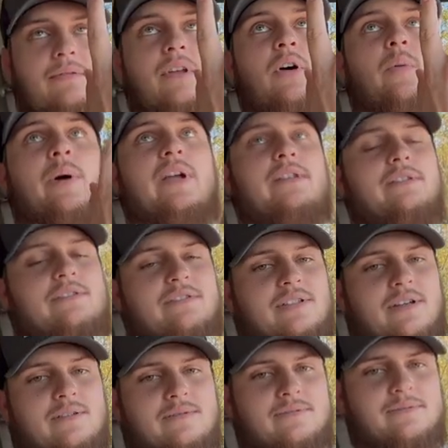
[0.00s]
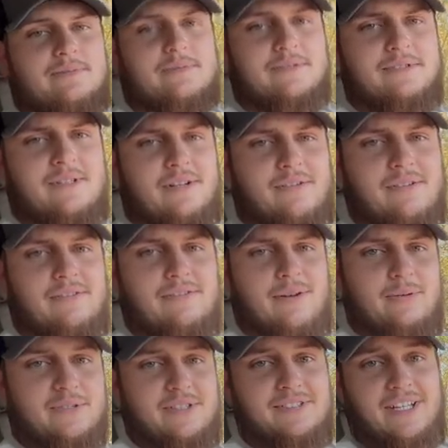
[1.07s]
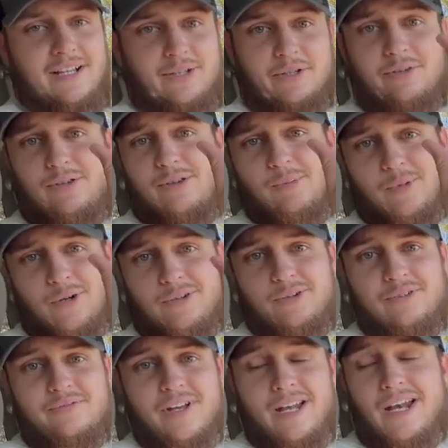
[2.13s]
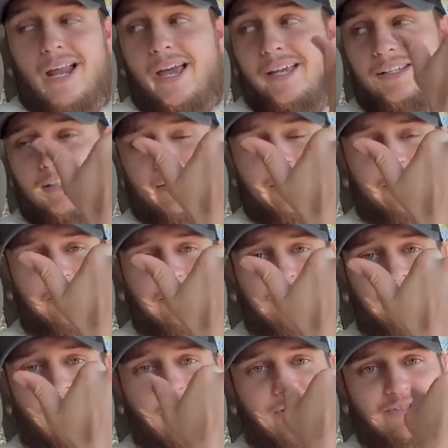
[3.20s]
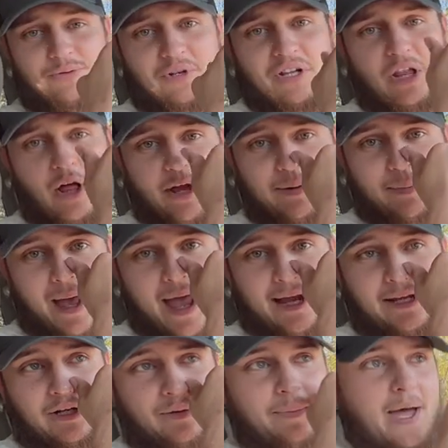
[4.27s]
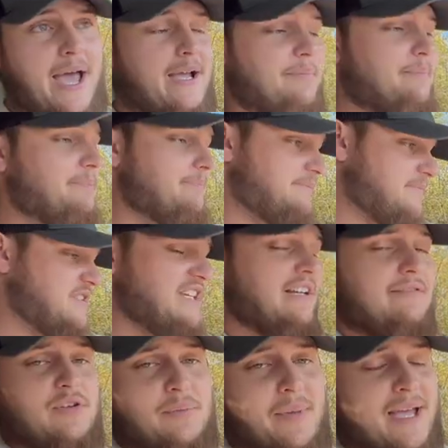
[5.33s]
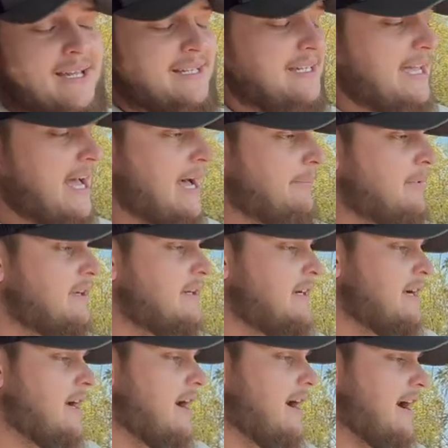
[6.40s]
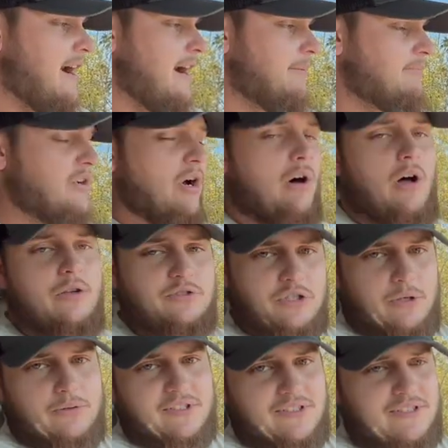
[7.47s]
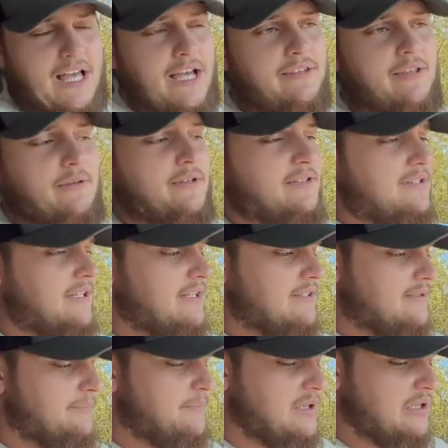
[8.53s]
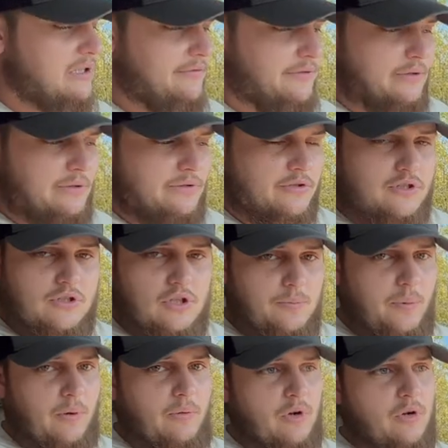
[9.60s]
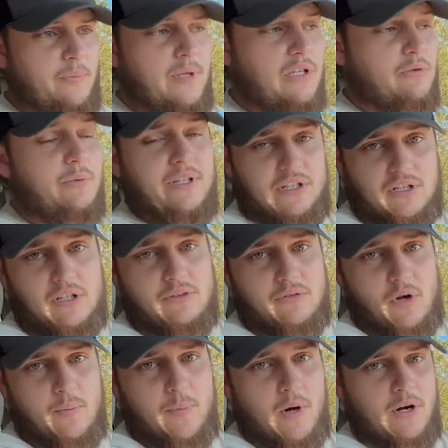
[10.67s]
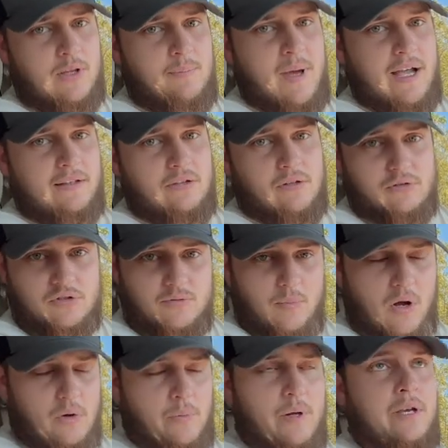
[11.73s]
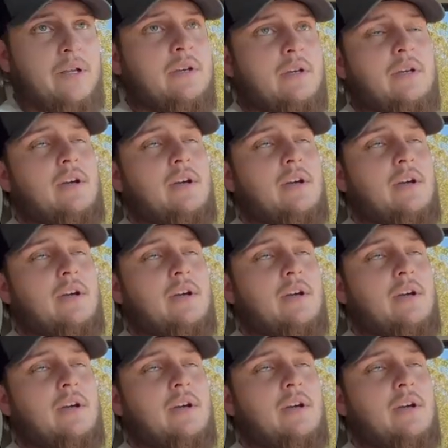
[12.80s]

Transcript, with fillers: Oh wait, there's no, I was going to say look through the moonroof at night. You can look at the stars, recline back in your back seat of your mega cab. Um, no, all jokes aside, though, this thing is beautiful, super roomy. You really could throw a party back there, a small one.